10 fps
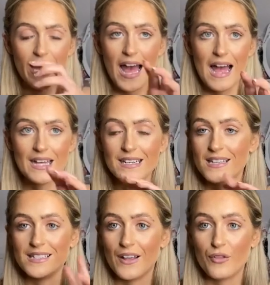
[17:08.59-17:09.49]
Han has
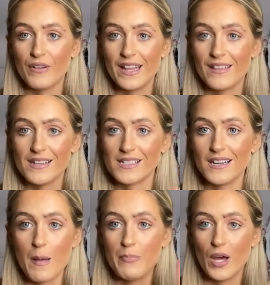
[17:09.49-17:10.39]
like 3 things in it,
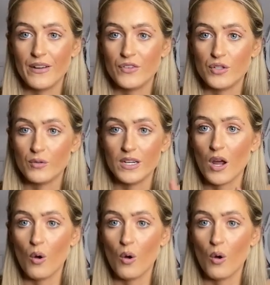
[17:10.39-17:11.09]
I'm not even joking.